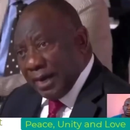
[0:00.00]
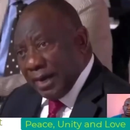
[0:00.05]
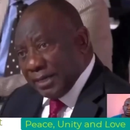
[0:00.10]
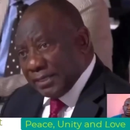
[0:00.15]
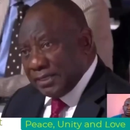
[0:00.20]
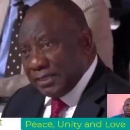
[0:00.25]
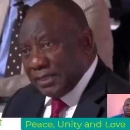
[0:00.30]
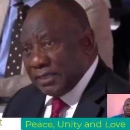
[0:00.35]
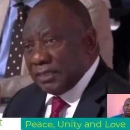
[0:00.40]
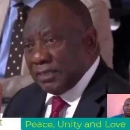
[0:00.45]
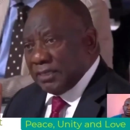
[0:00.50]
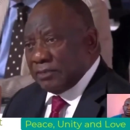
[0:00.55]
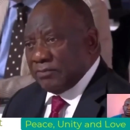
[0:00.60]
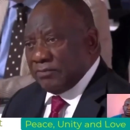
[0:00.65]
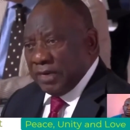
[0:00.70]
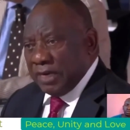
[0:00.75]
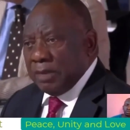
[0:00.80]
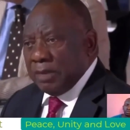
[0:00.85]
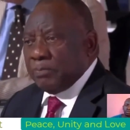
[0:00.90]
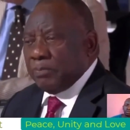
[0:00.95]
us, this is
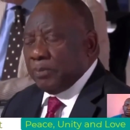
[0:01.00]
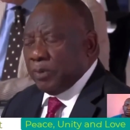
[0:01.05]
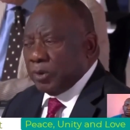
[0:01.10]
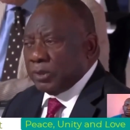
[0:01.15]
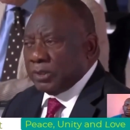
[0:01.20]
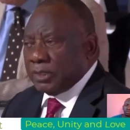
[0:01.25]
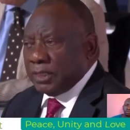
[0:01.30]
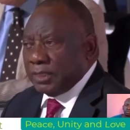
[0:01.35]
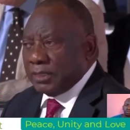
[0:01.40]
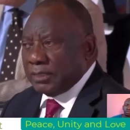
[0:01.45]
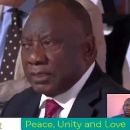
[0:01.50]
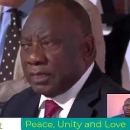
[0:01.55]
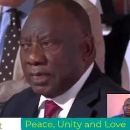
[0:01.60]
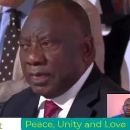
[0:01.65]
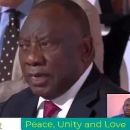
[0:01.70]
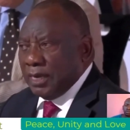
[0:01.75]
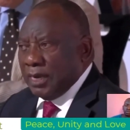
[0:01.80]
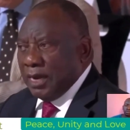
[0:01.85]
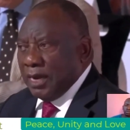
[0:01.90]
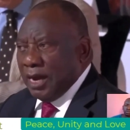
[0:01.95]
very important.
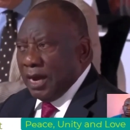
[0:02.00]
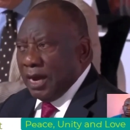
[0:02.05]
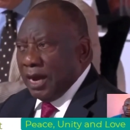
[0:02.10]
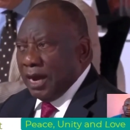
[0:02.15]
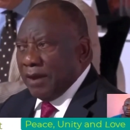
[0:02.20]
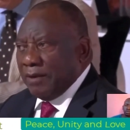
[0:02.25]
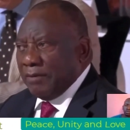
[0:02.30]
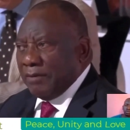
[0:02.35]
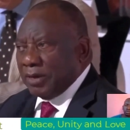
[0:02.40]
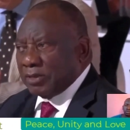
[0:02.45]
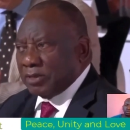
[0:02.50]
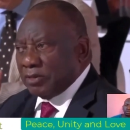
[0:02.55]
Our